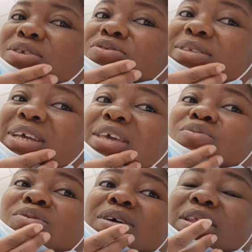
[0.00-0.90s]
Just that
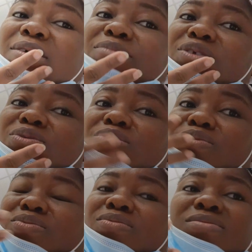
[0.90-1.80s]
he will not allow me
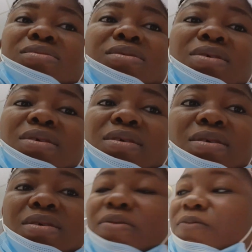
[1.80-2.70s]
to
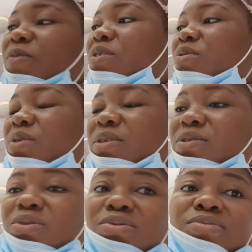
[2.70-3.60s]
video
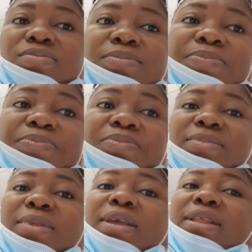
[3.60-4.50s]
it, you know.
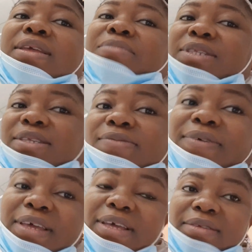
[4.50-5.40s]
Let me see
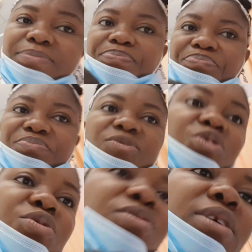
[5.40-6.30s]
if I can
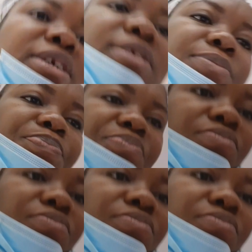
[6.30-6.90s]
show you guys.